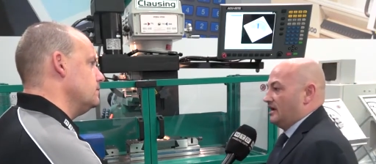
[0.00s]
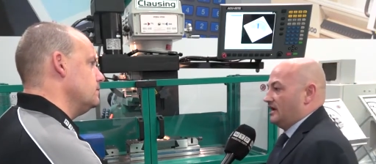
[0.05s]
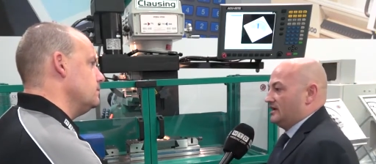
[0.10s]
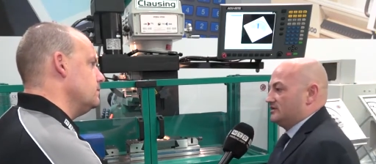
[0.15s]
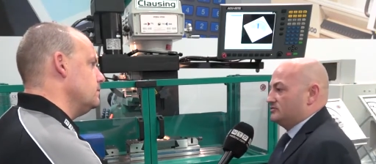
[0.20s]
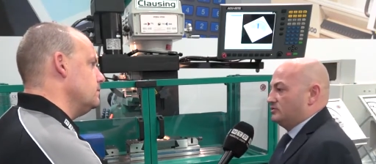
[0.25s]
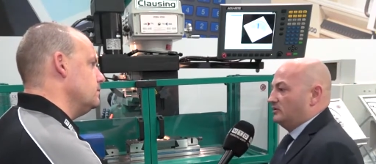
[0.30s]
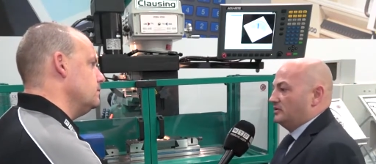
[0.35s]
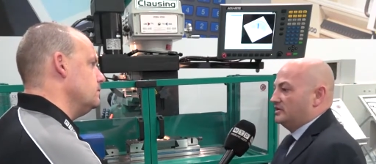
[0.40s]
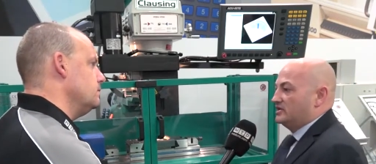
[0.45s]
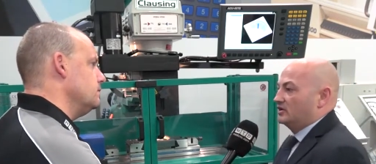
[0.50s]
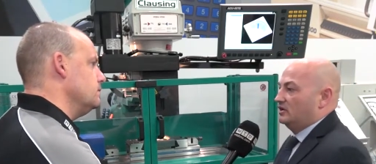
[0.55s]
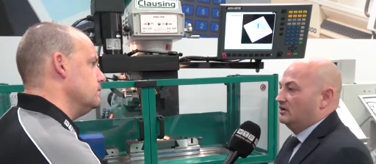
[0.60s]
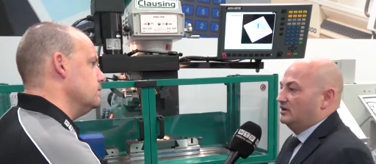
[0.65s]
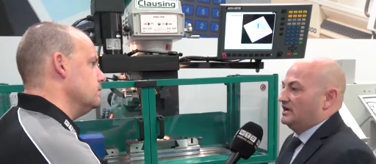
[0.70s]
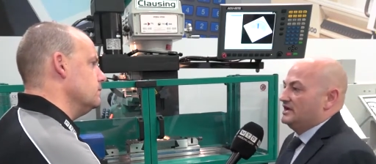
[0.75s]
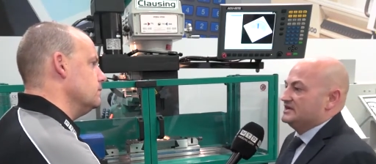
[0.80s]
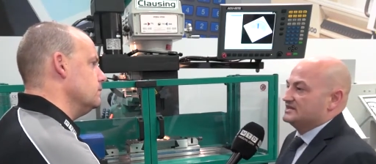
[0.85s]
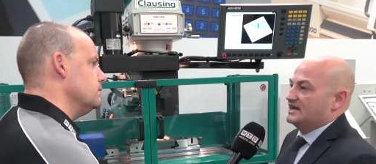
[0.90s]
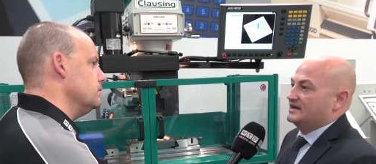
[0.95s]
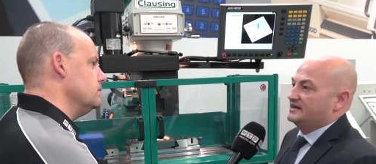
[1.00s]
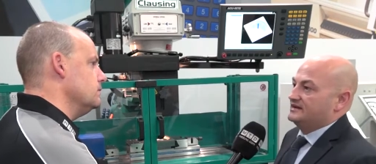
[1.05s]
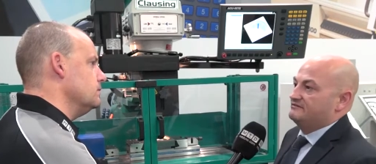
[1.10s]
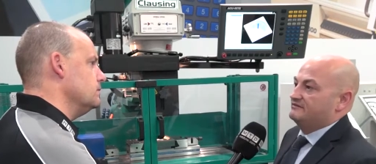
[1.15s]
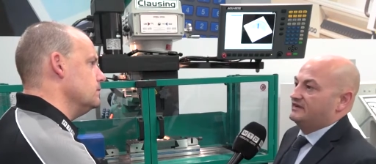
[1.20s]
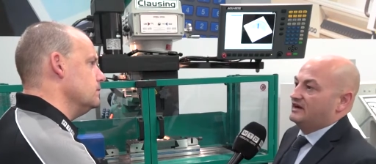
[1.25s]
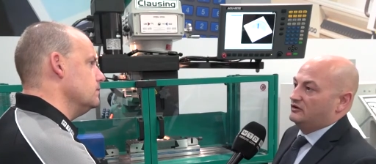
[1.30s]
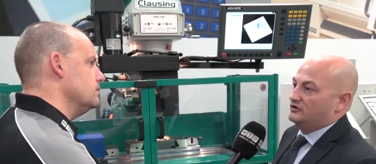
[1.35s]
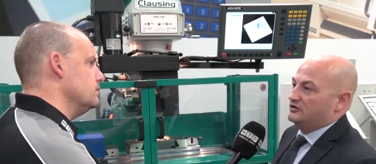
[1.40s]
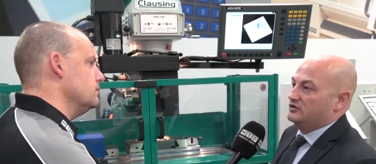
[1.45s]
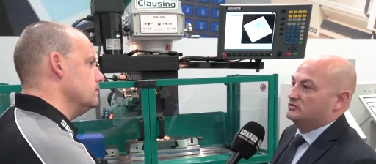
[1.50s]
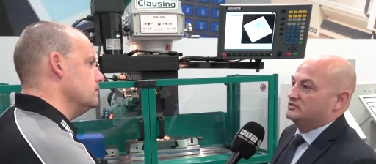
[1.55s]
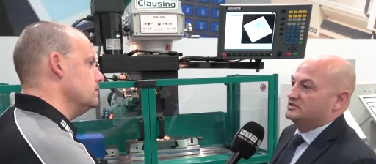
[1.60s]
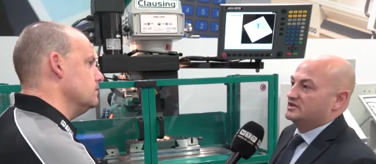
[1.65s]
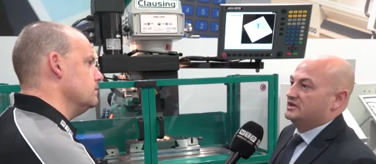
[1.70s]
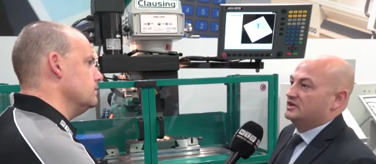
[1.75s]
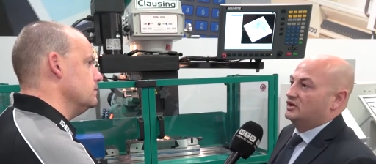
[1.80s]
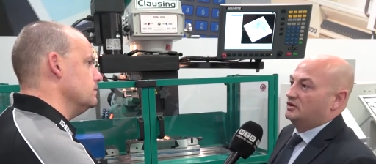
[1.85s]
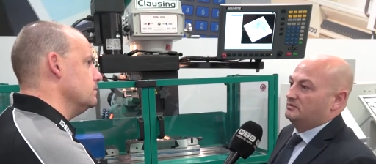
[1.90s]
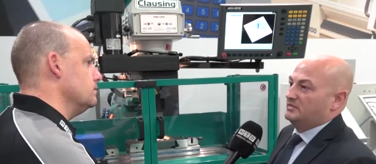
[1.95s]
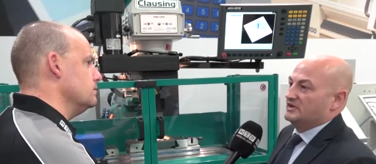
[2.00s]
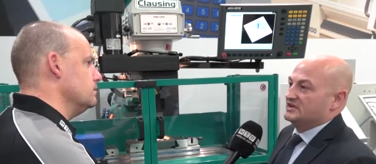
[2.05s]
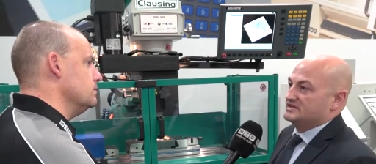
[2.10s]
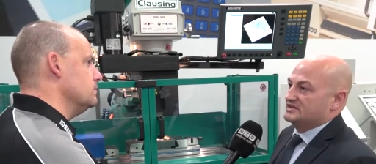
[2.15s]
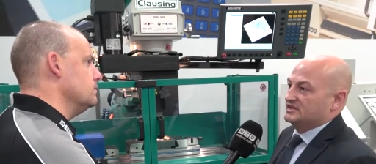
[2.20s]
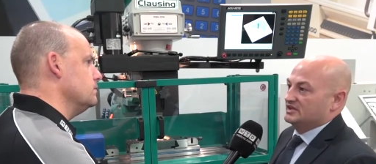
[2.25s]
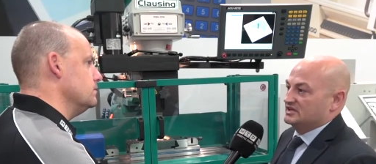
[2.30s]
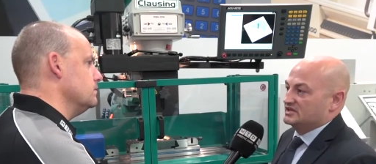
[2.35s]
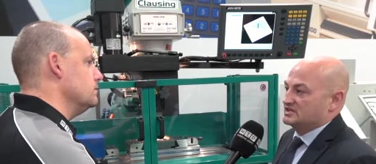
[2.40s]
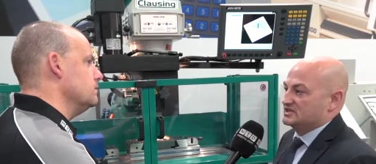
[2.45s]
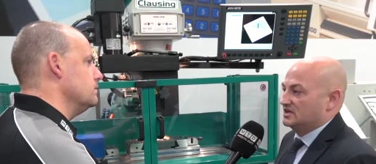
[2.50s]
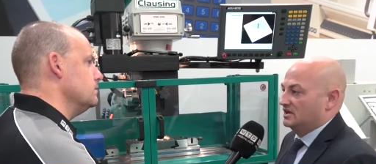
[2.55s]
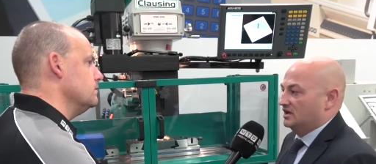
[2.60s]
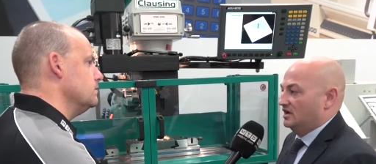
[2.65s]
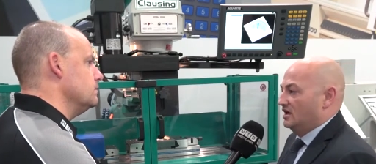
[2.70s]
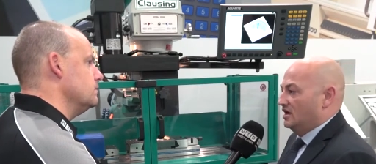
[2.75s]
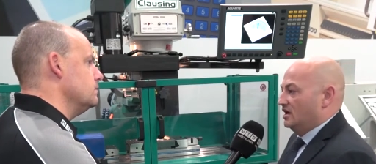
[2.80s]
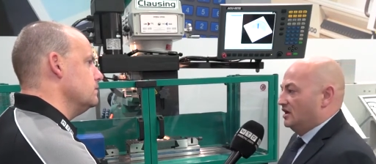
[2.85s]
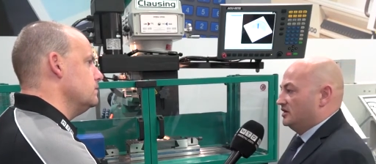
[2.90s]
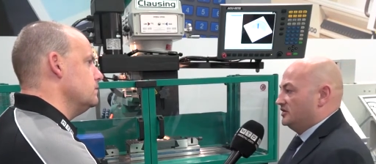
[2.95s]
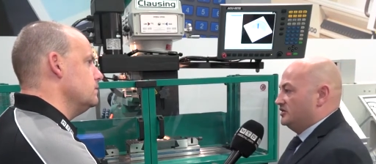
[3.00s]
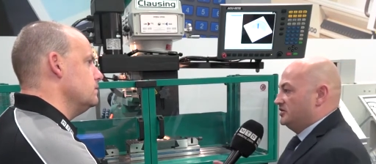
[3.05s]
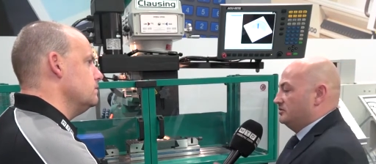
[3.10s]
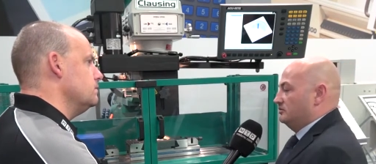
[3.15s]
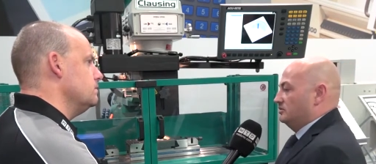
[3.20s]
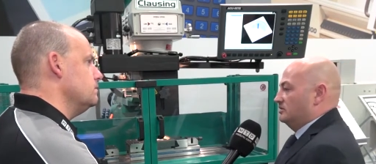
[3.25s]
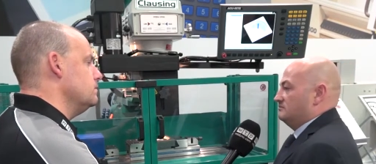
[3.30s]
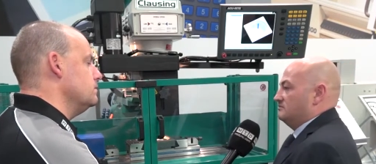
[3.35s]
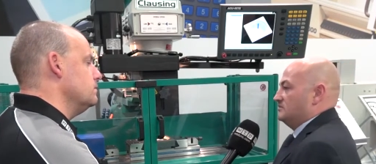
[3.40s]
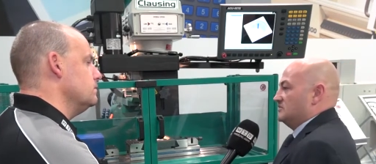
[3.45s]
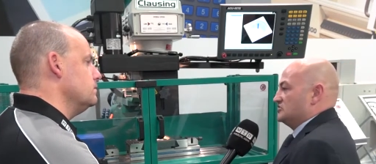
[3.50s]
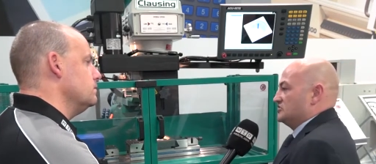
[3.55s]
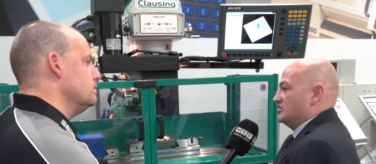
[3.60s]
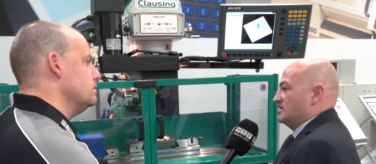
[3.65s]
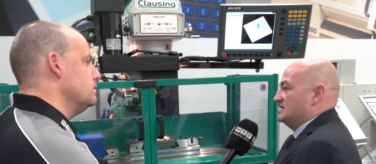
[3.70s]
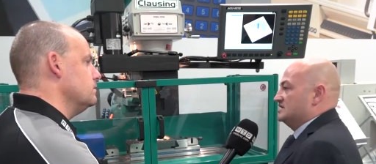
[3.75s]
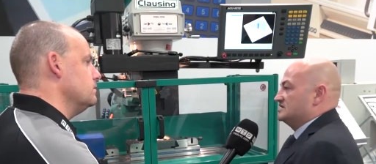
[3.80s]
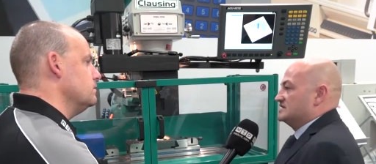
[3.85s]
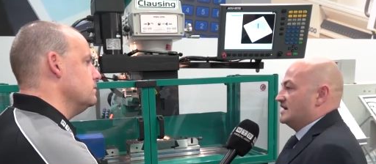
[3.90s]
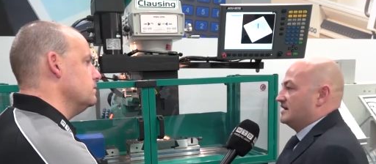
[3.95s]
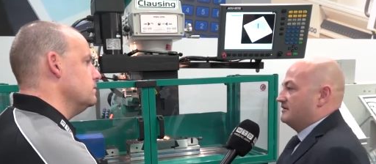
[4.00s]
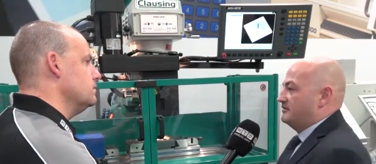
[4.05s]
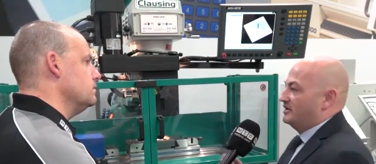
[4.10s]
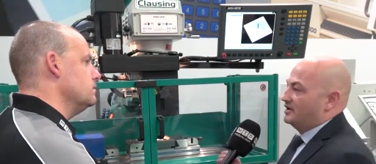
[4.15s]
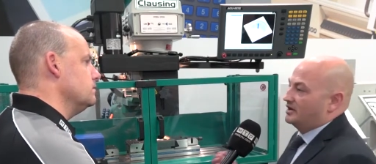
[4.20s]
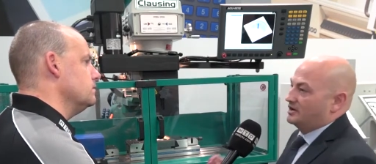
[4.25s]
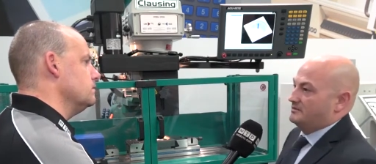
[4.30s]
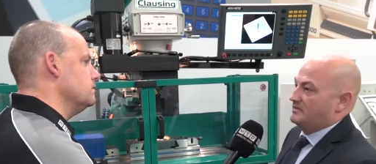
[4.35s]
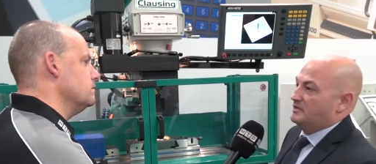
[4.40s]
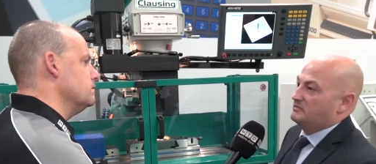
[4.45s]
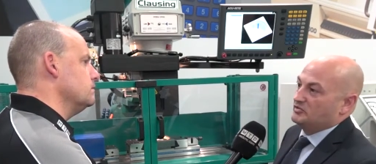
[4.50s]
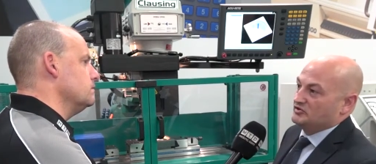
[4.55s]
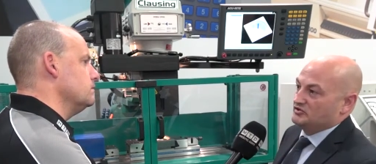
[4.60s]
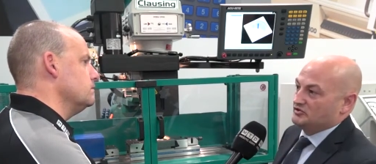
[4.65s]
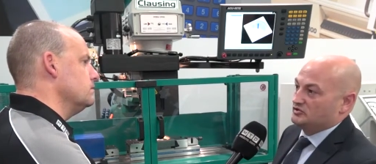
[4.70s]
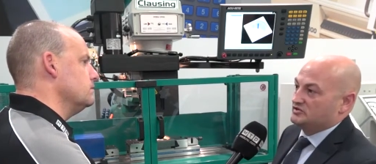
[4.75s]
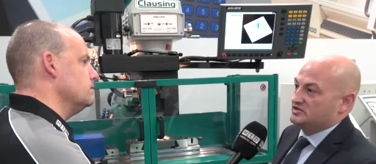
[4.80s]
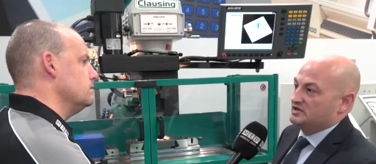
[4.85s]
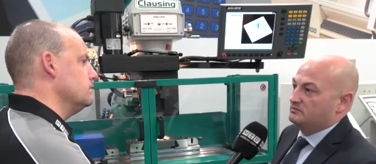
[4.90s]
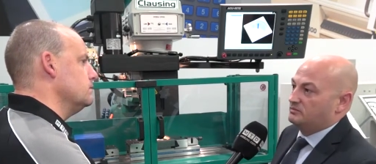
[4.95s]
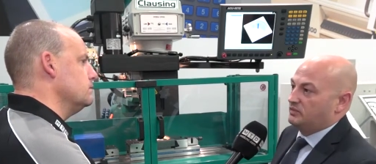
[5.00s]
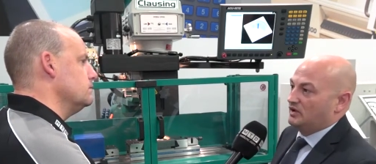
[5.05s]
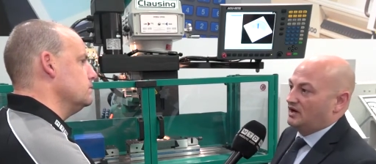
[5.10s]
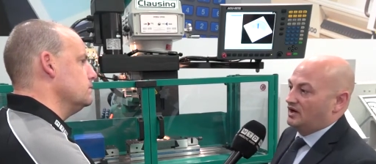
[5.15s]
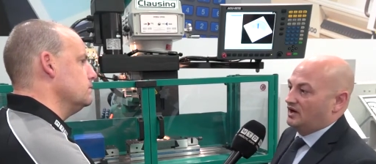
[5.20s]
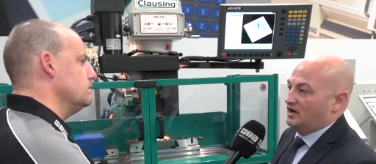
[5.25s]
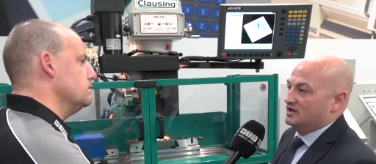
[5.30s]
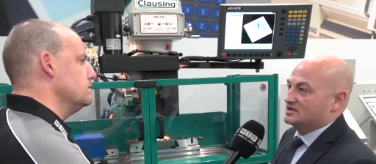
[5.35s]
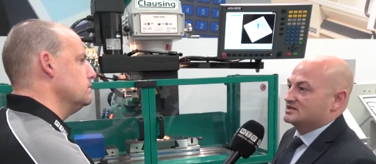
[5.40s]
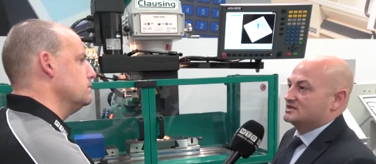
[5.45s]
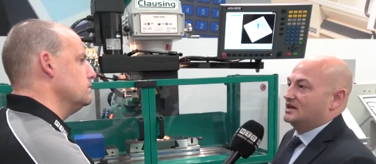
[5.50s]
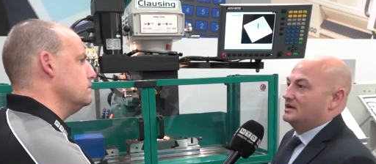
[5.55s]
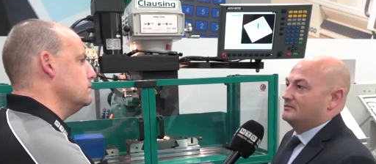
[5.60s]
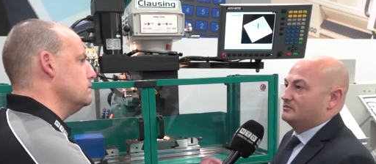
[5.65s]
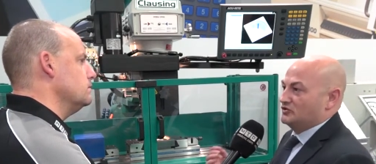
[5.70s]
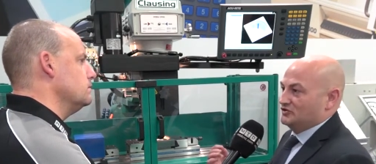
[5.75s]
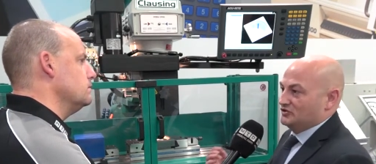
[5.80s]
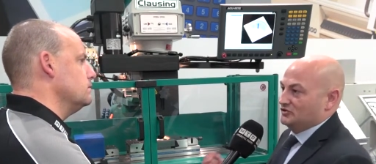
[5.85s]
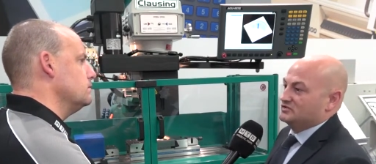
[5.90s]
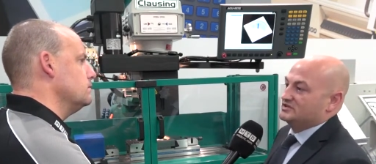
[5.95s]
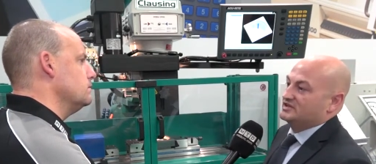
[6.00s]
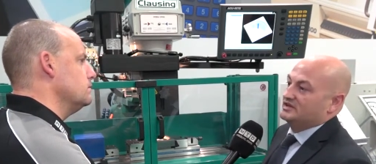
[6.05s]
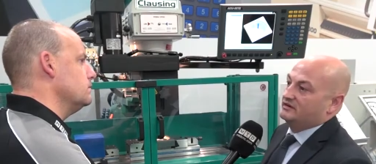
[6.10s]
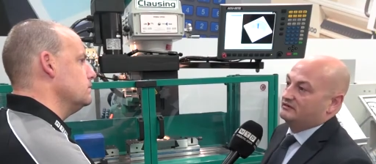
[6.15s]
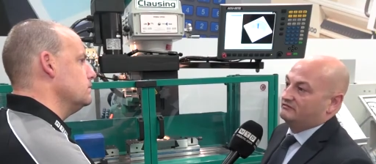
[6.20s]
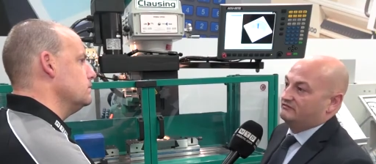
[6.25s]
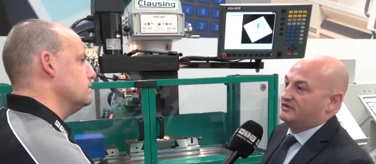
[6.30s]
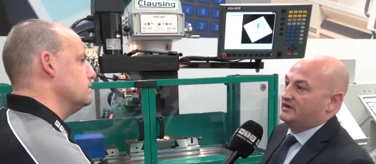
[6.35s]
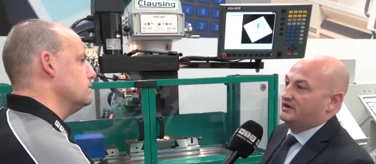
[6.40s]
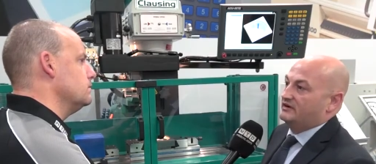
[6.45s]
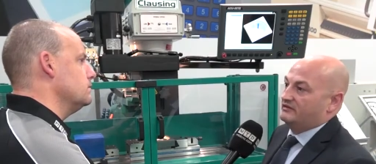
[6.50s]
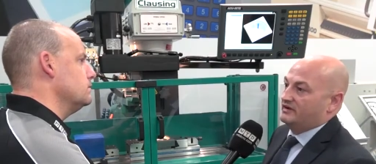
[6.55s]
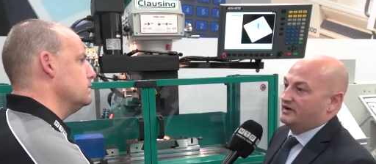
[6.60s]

Speaker 1: It's what we call, it's adding value to your business. You want machines there that are going to be producing parts and producing them very,